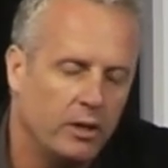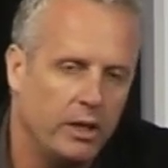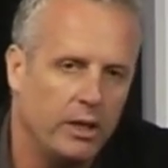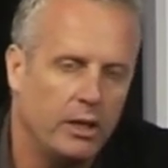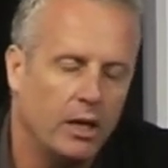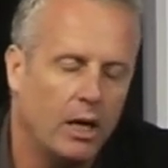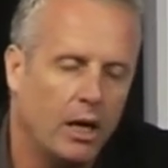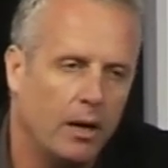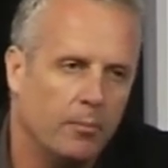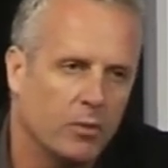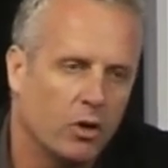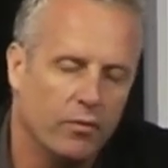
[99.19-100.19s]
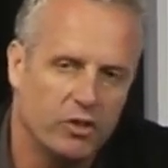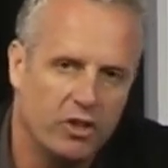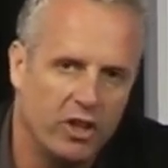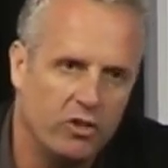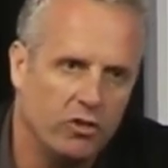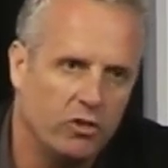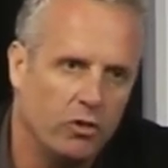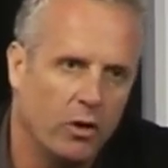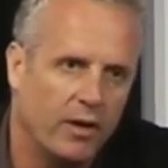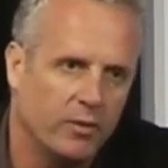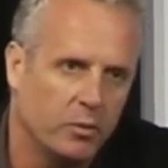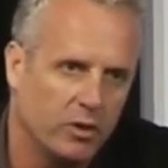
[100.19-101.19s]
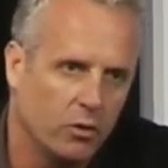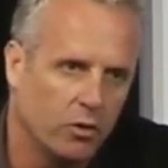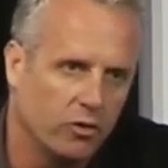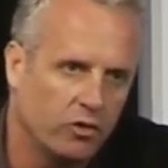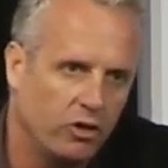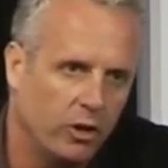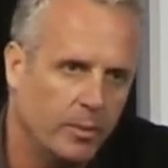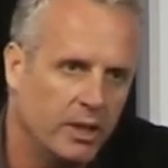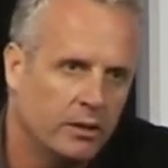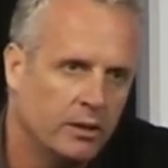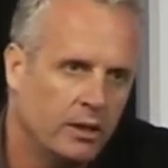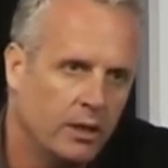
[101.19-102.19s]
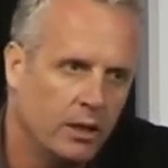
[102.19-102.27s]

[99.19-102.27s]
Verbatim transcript: the um, conversations you're having with your consumer,